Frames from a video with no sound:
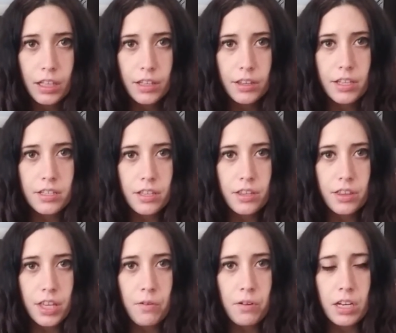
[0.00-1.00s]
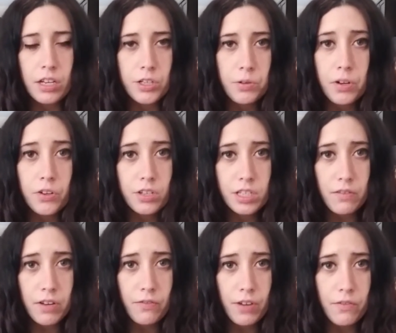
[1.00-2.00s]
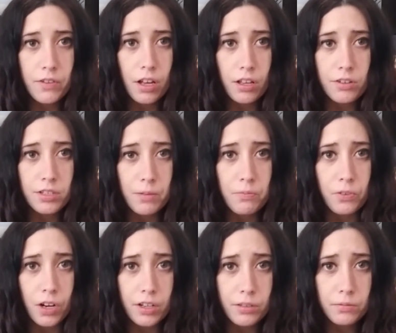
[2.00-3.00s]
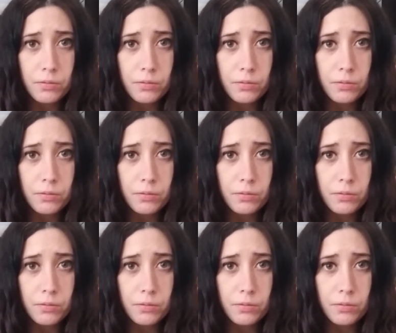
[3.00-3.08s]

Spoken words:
They said that they would need $275 up front,